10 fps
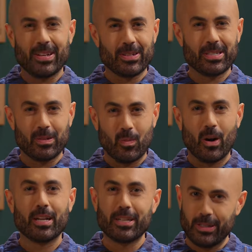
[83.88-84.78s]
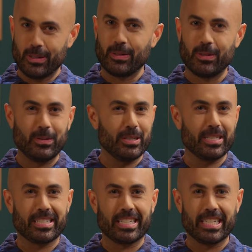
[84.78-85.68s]
you'll see one dude who
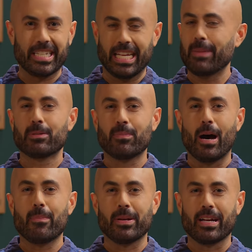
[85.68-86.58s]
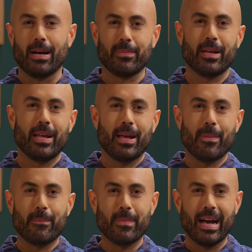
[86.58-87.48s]
just keeps popping up.
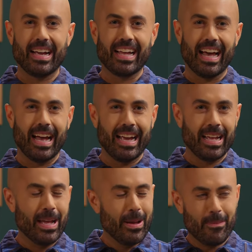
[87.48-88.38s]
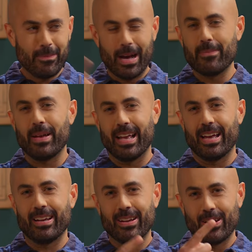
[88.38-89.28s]
My guy, my
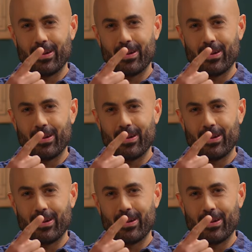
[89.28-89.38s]
man,